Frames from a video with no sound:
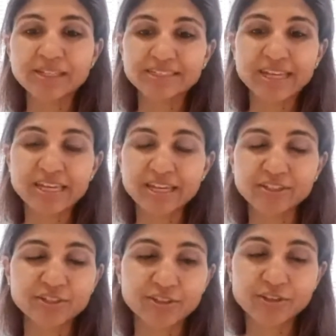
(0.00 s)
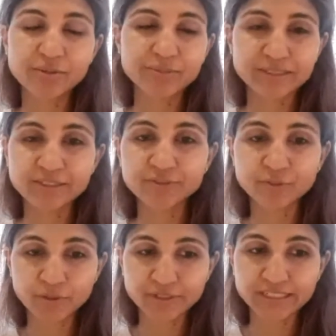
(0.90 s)
as yeah, taking yeah. it to a therapist if
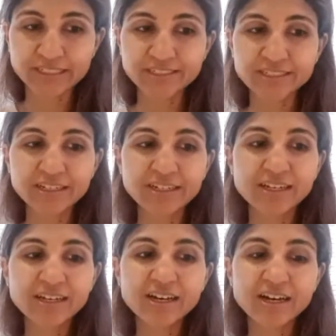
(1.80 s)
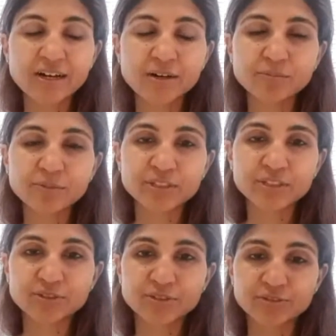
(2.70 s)
you wanted, yeah. um, which
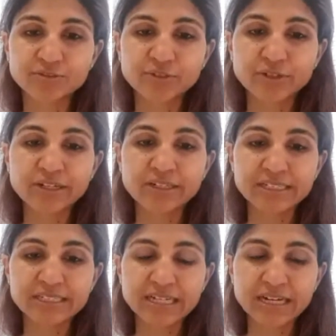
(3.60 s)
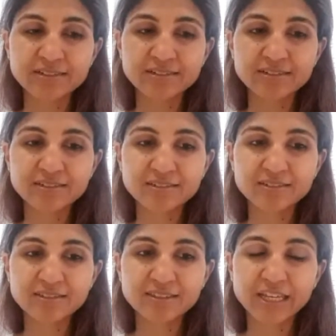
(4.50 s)
is sort of trying to understand
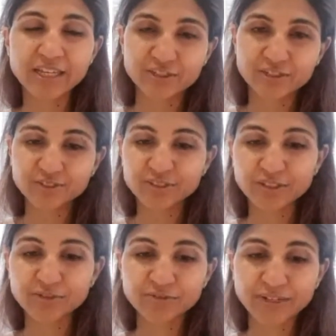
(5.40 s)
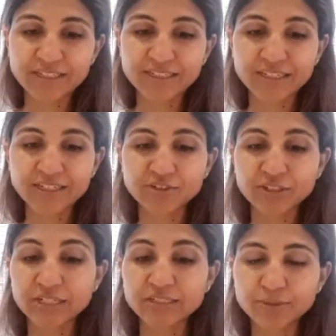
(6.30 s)
the issues that you're facing,
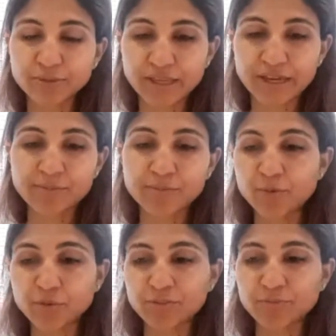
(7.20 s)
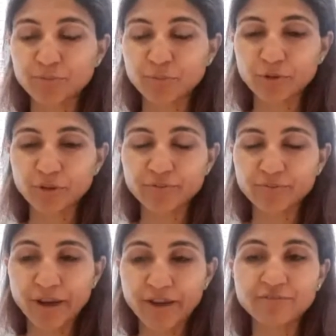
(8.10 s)
trying to explore them, what what
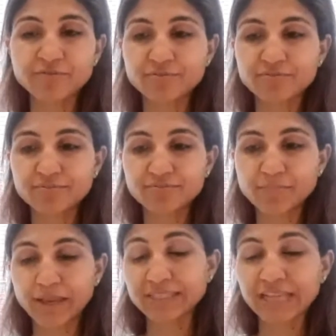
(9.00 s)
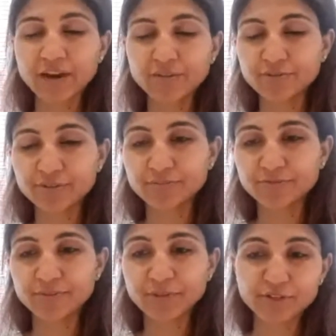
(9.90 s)
you might have picked out from
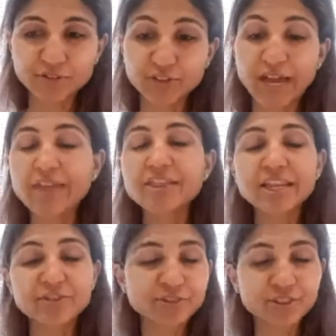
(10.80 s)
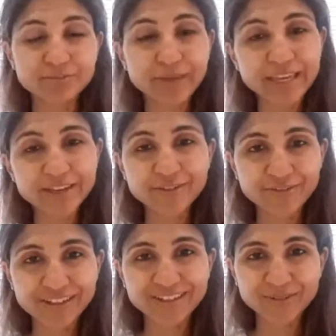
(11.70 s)
from literature, how the literature is making you
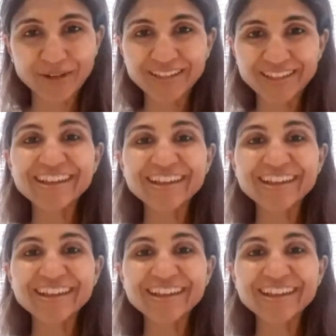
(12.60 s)
feel as well,